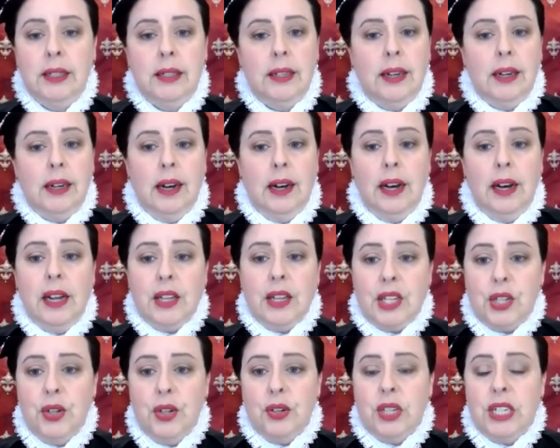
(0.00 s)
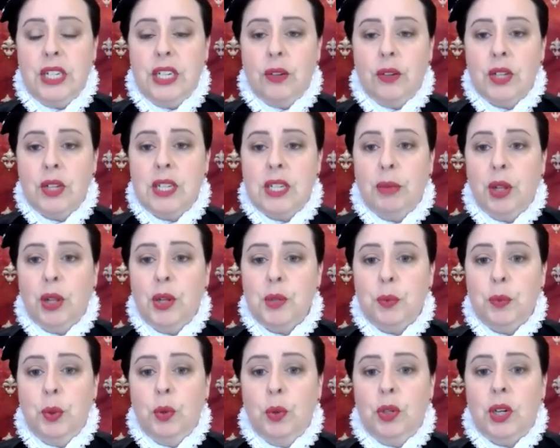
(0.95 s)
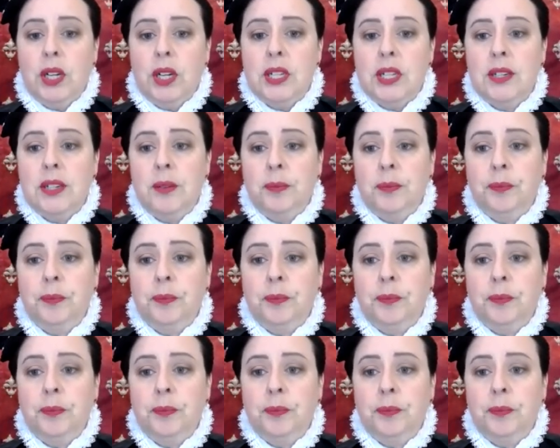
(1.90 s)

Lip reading: uncertainty on some of those portraits.